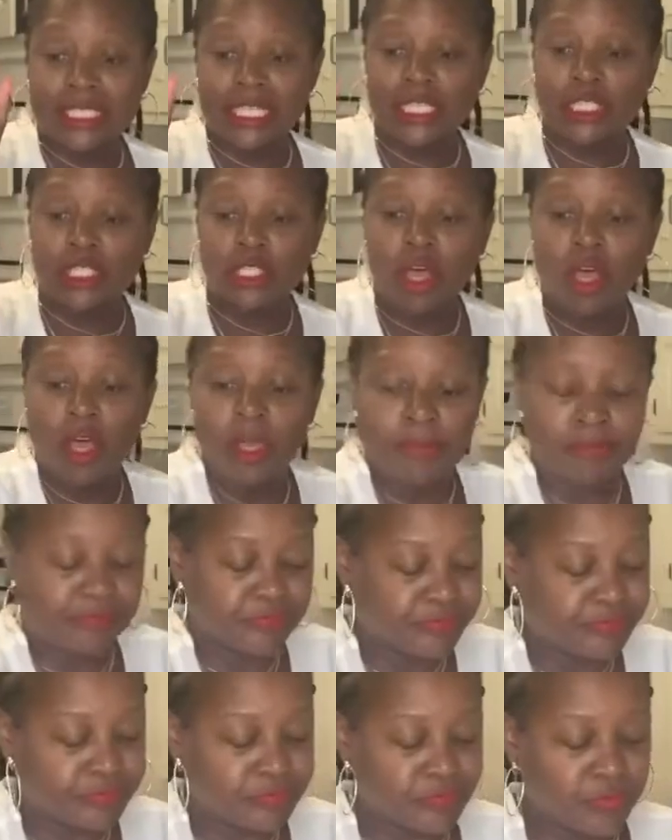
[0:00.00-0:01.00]
sea
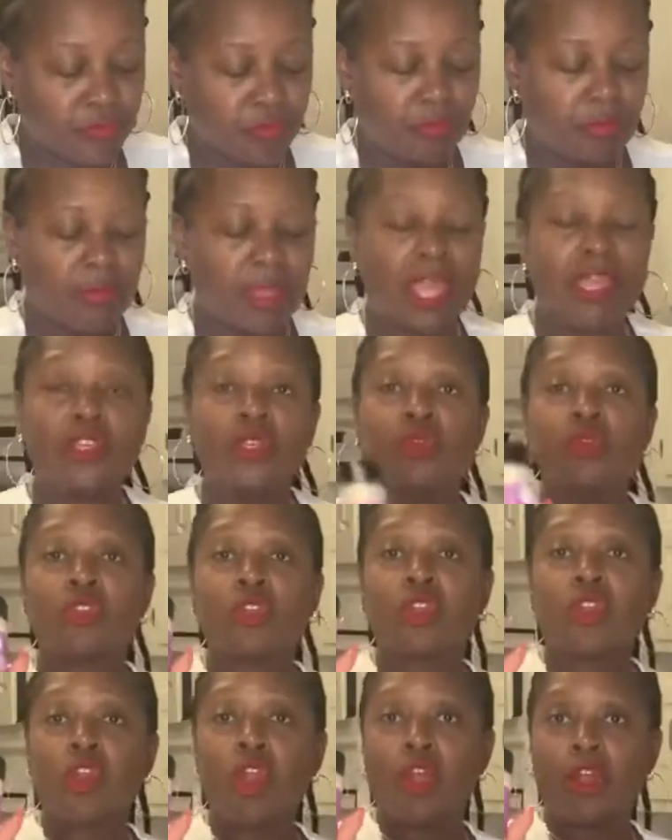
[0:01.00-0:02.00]
salt. I
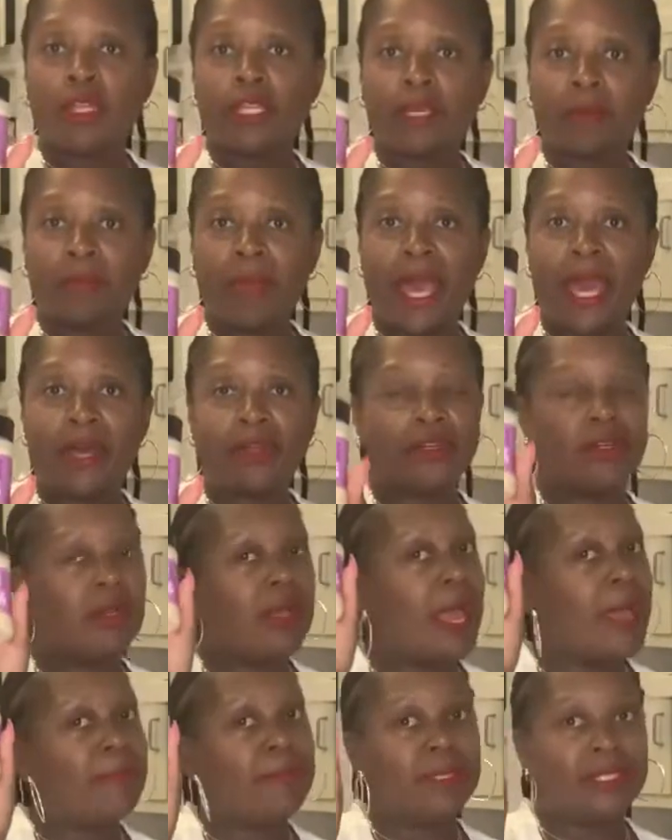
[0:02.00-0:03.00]
used garlic
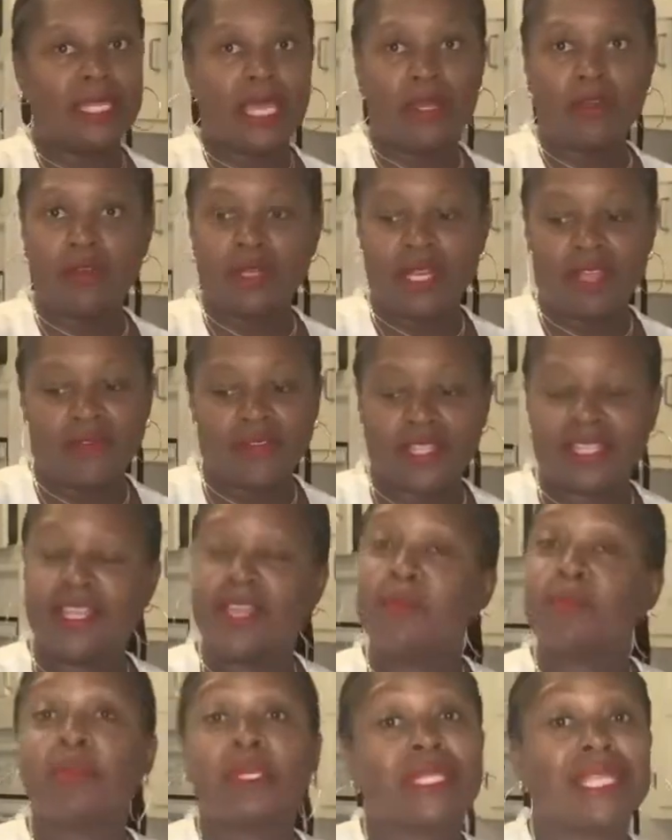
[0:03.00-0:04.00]
powder. I put that on
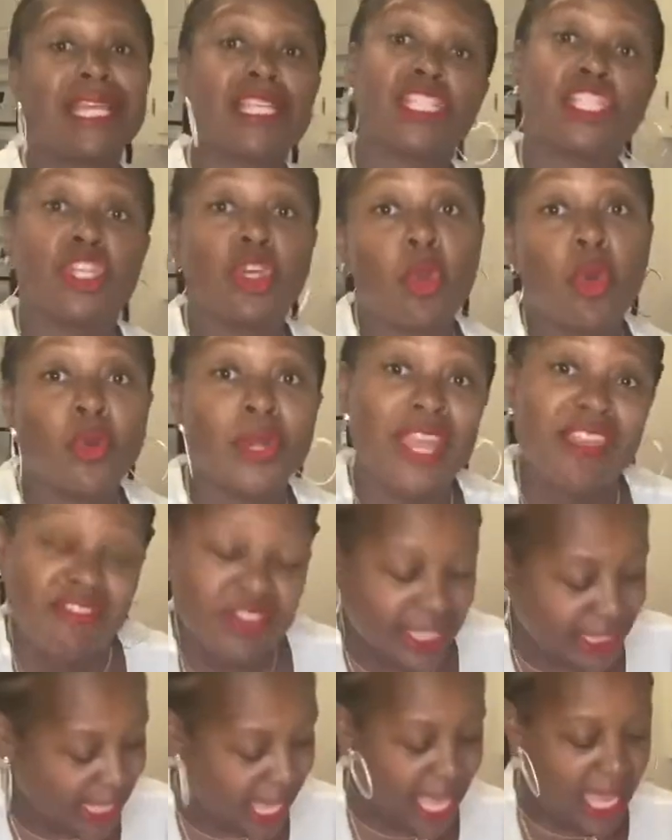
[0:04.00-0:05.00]
everything. Put that shit on
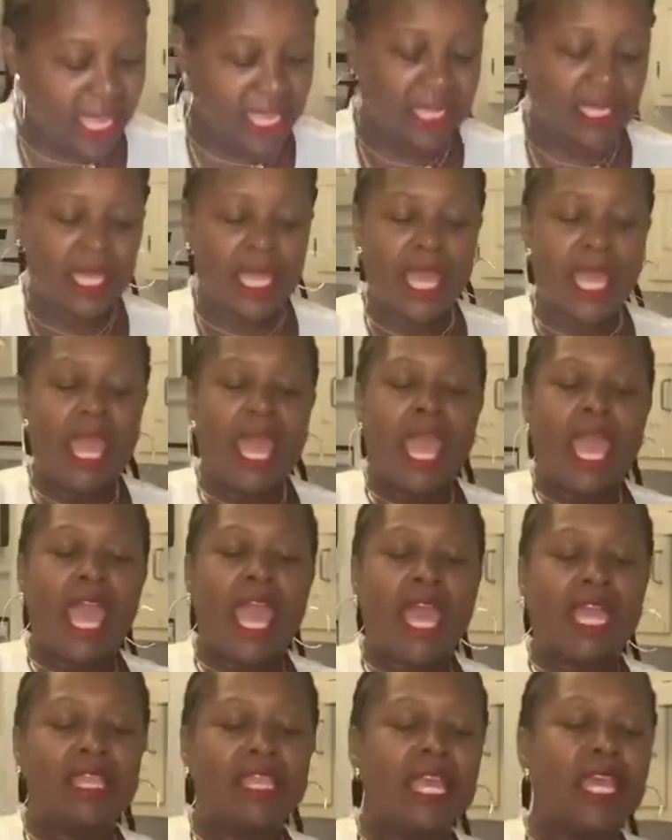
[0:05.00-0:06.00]
everything.
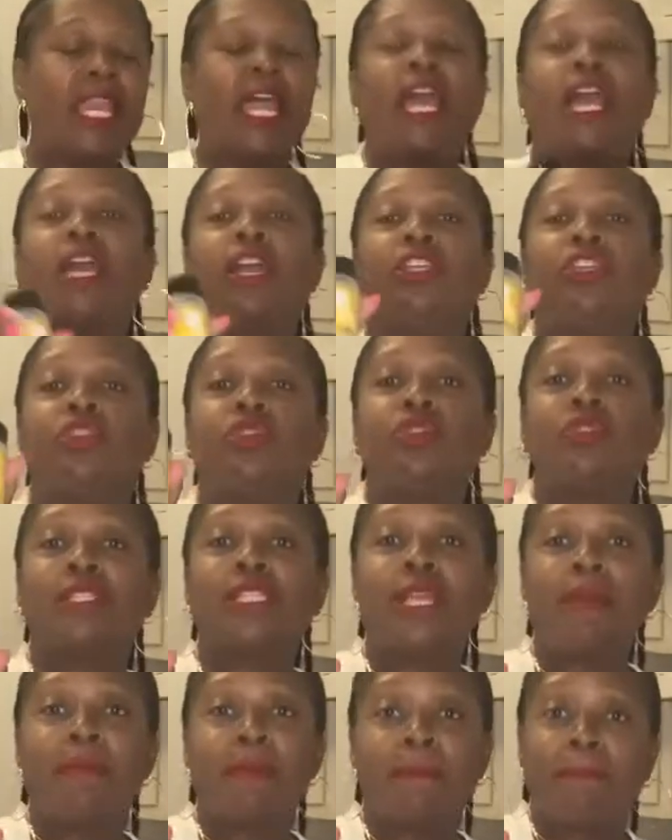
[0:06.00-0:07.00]
And then I
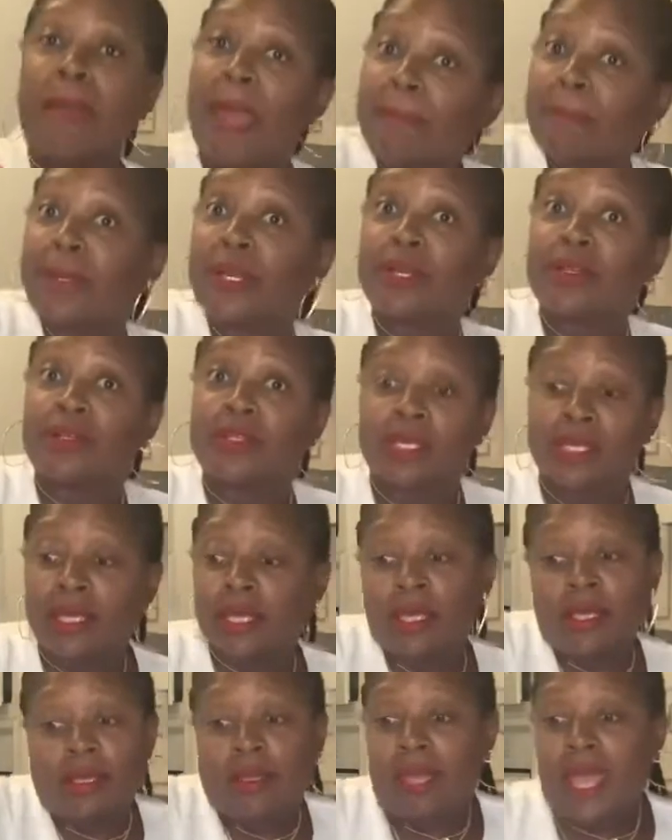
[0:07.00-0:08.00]
used lemon pepper.
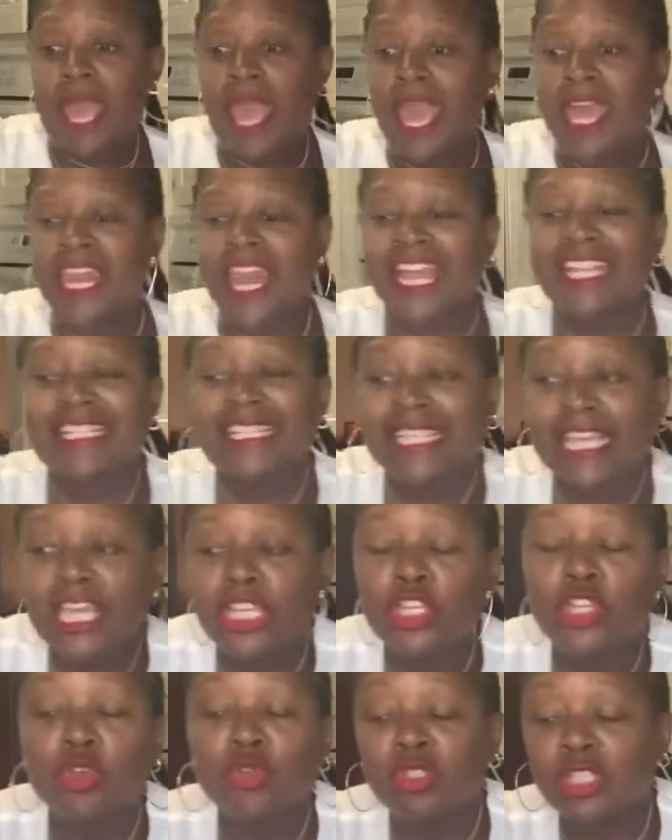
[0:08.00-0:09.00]
And I
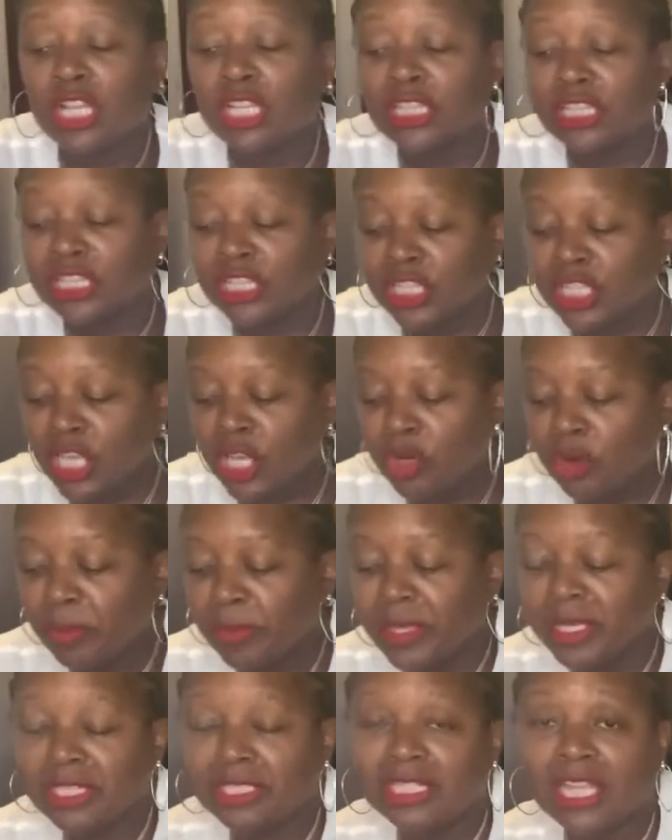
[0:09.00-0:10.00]
did use a little
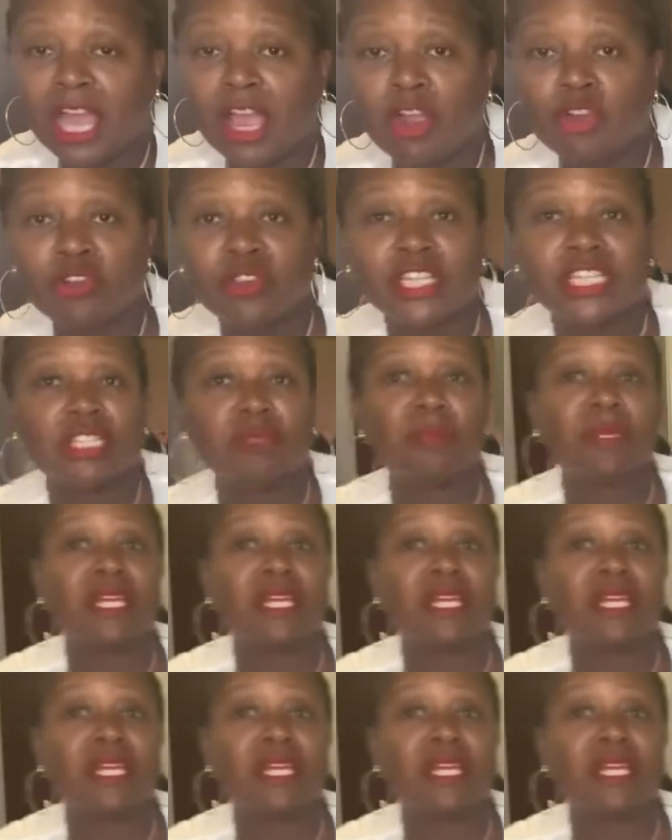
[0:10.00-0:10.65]
bit of Lawry's